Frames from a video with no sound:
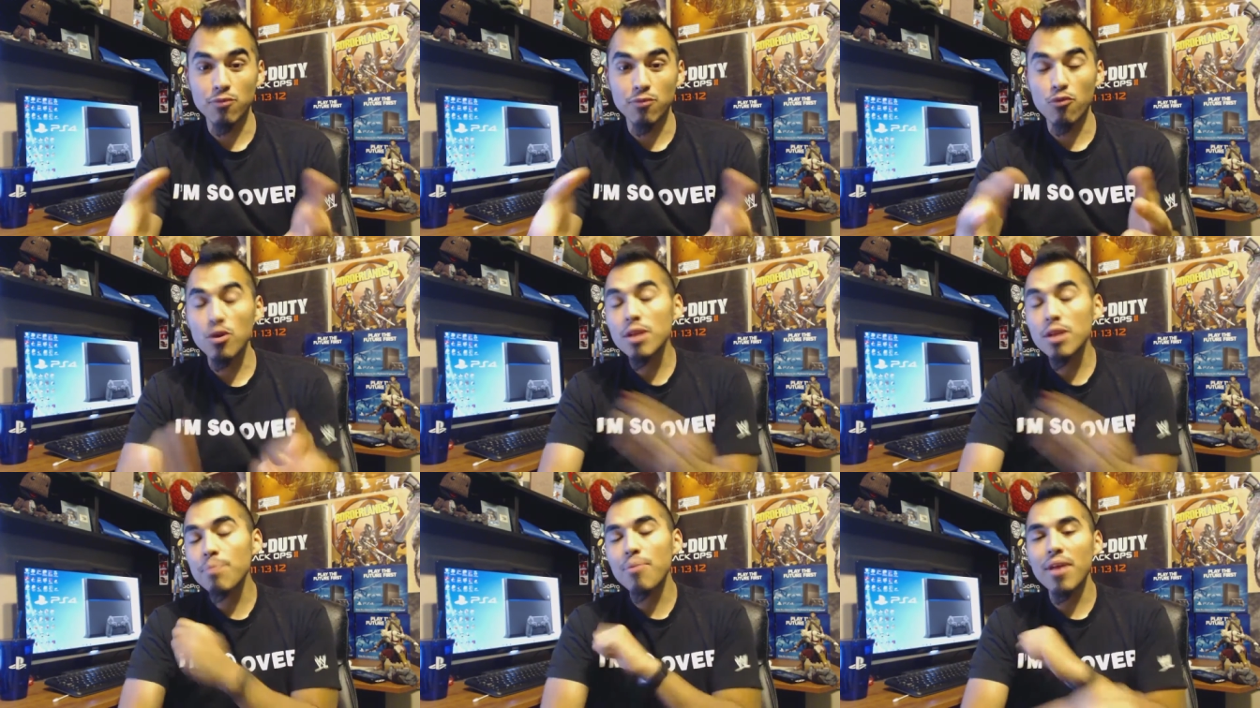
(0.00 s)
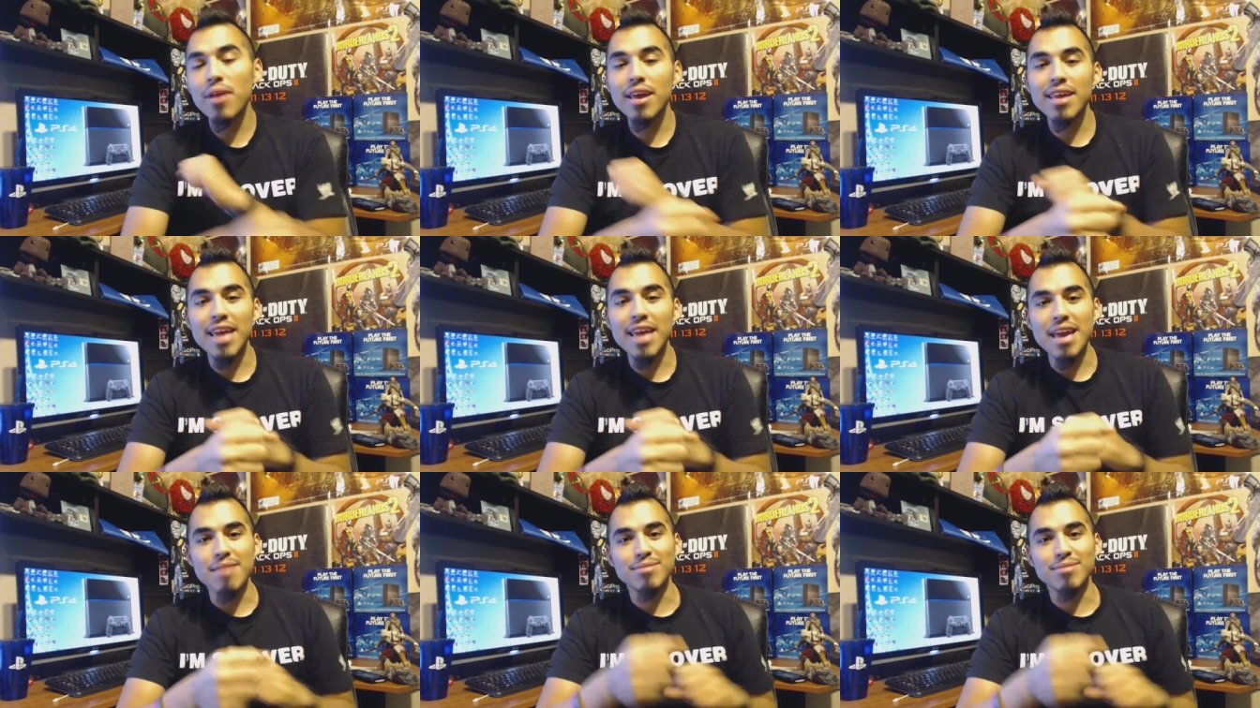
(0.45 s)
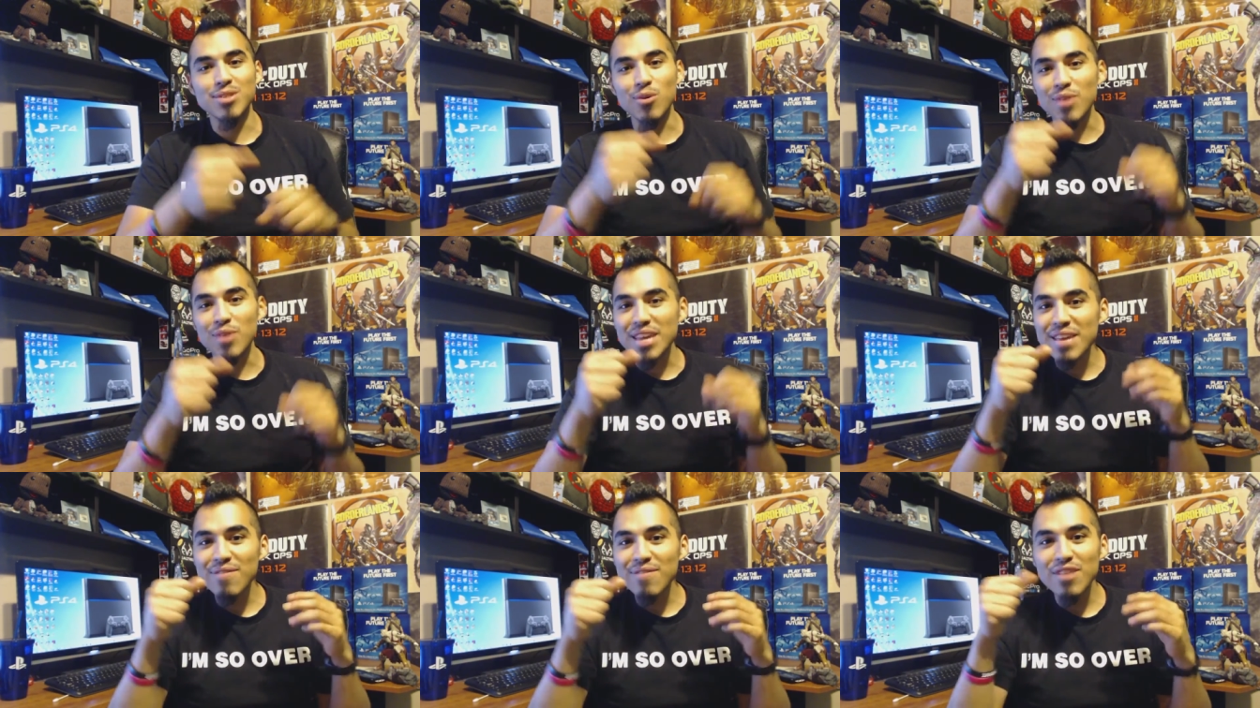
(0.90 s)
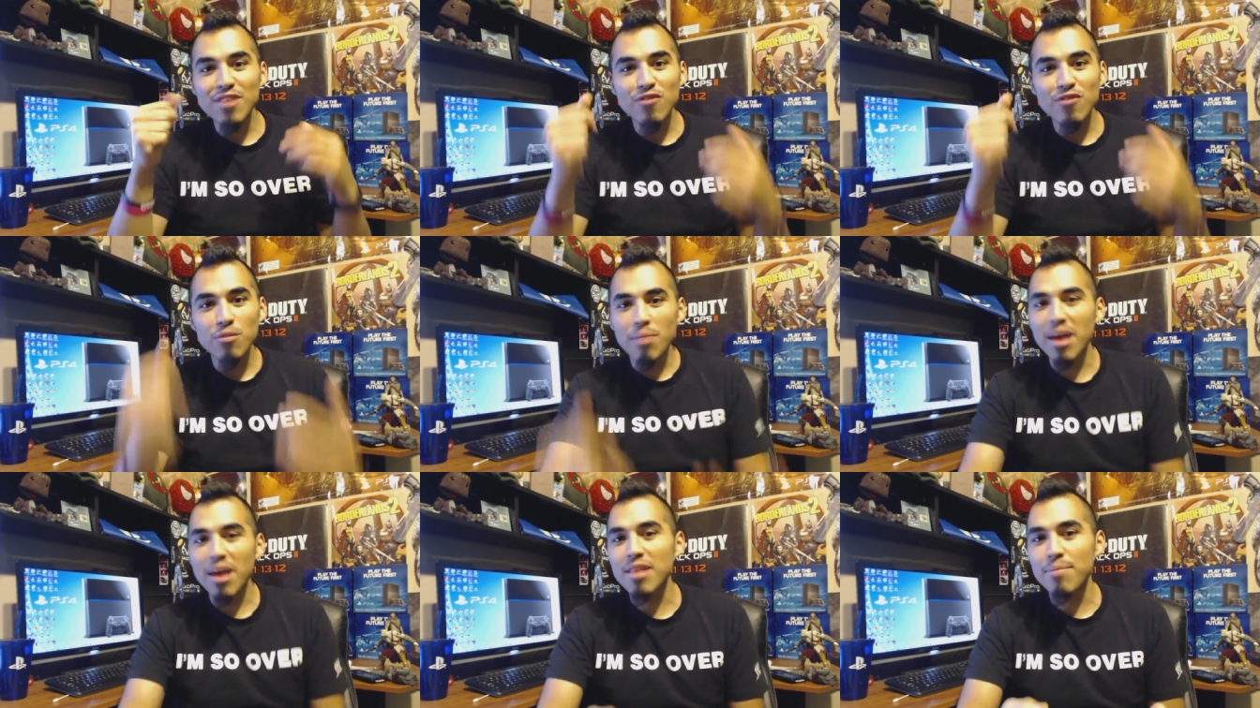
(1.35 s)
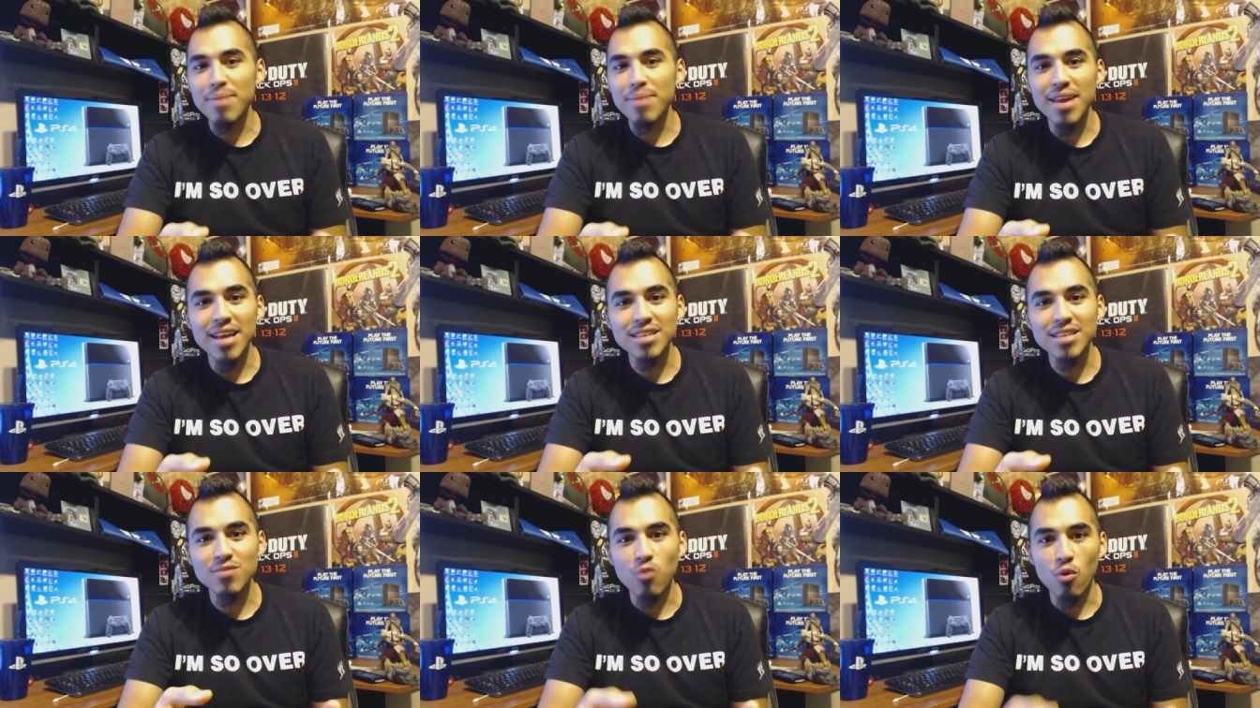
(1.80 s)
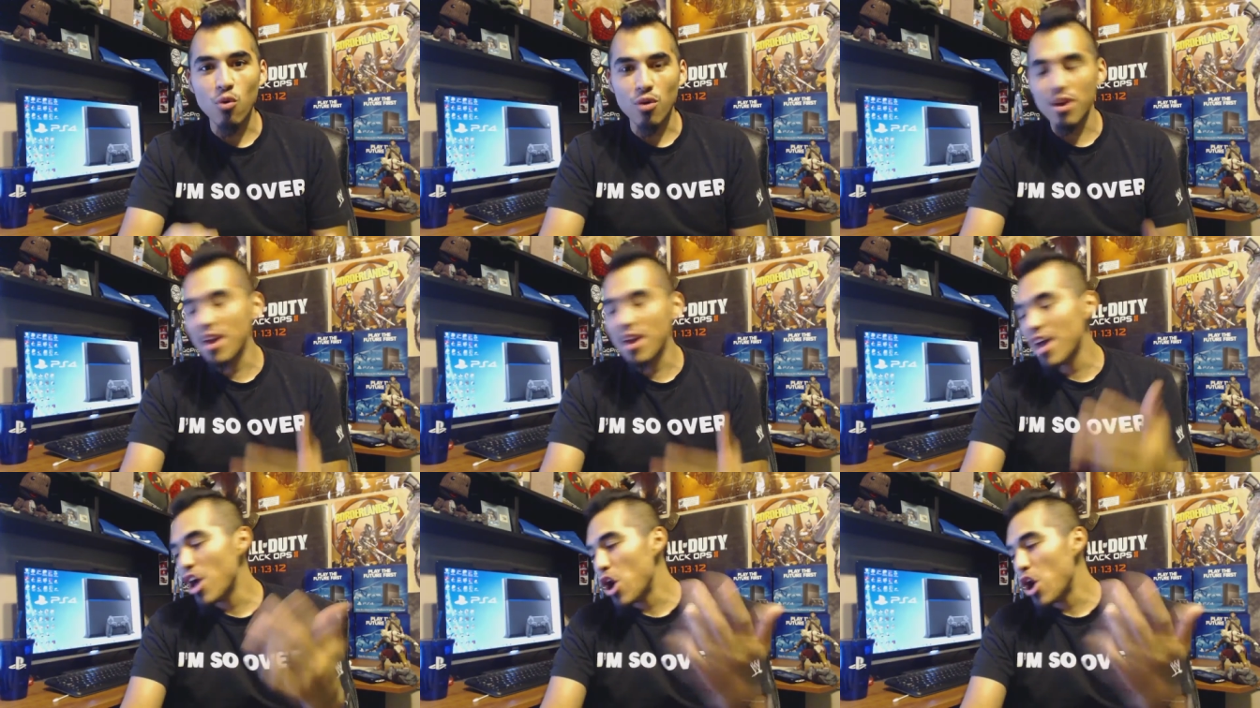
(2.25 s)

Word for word: Free to play games. So even if you buy the PS4